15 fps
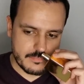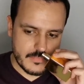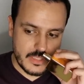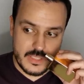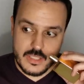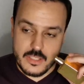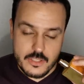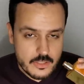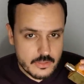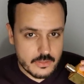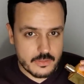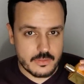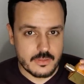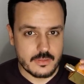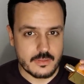
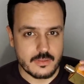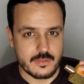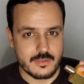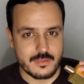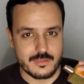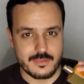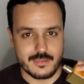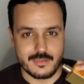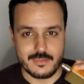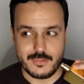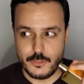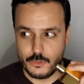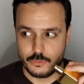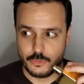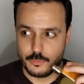here in
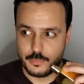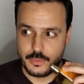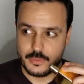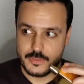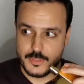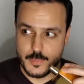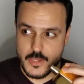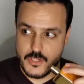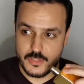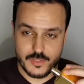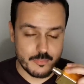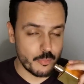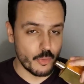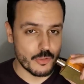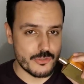Europe, especially
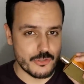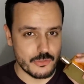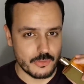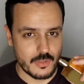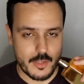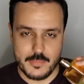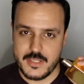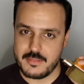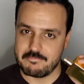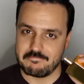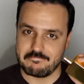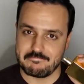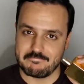in Portugal, I mean,